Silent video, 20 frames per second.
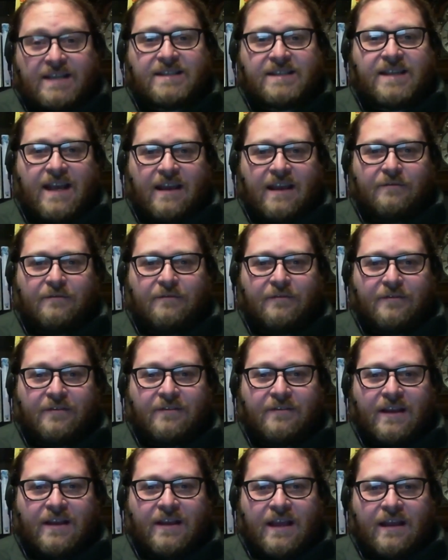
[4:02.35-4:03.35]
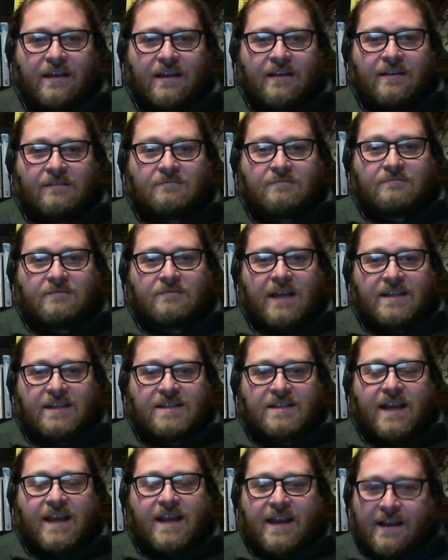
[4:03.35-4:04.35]
safe and
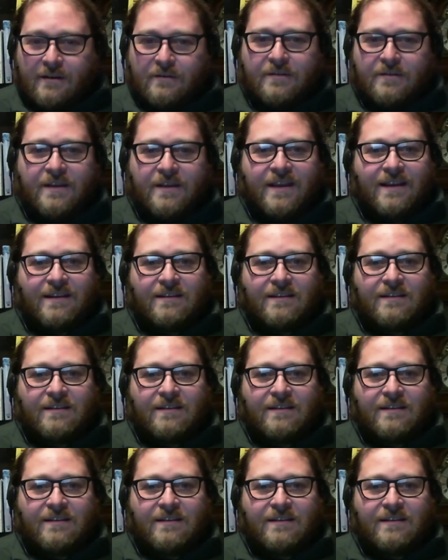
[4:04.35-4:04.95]
stay healthy.